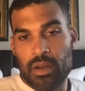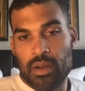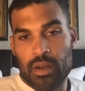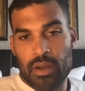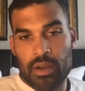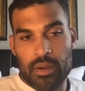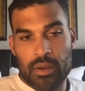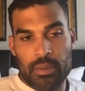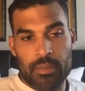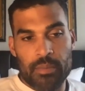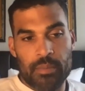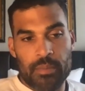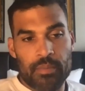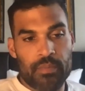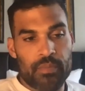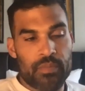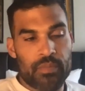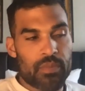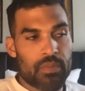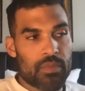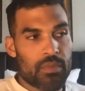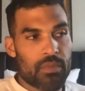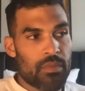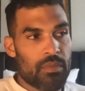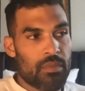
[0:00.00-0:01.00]
Um,
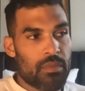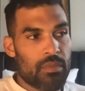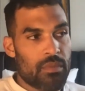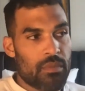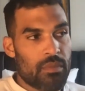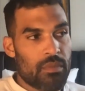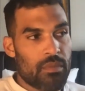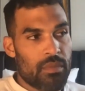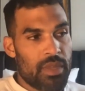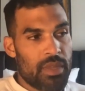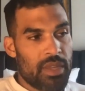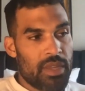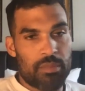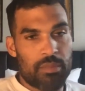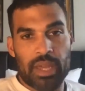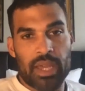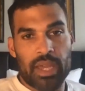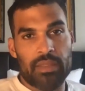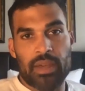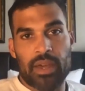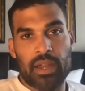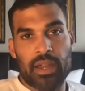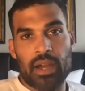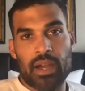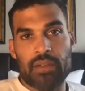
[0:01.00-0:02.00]
didn't
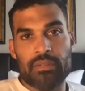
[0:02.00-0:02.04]
plan that,